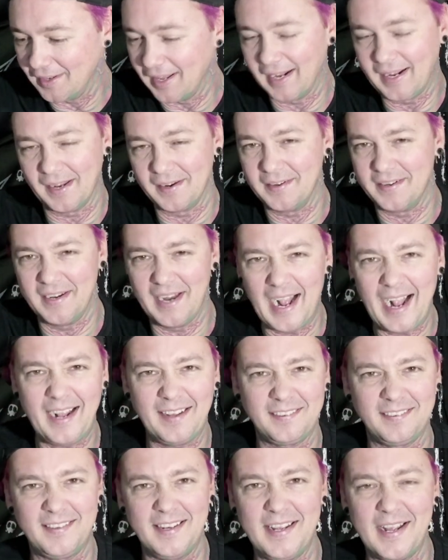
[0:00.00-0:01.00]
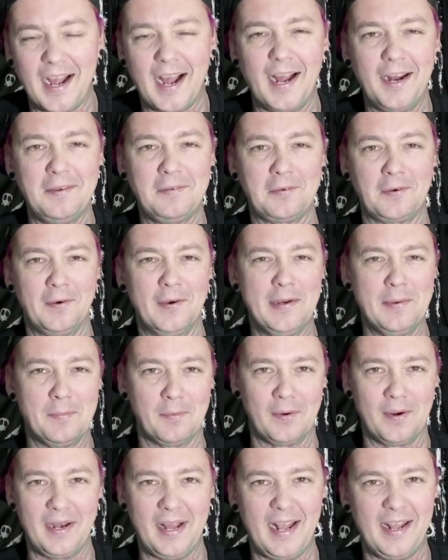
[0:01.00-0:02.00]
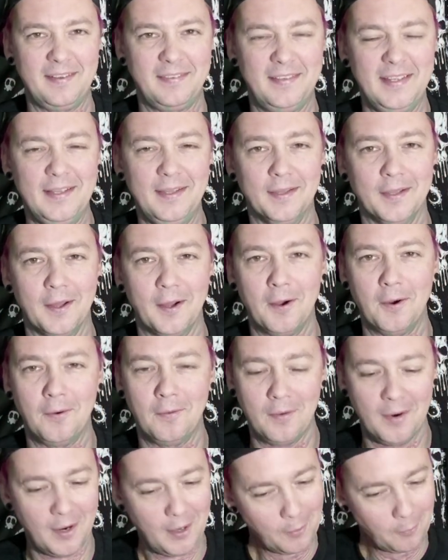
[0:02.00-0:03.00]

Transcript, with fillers: like a nasty high scream or a nasty low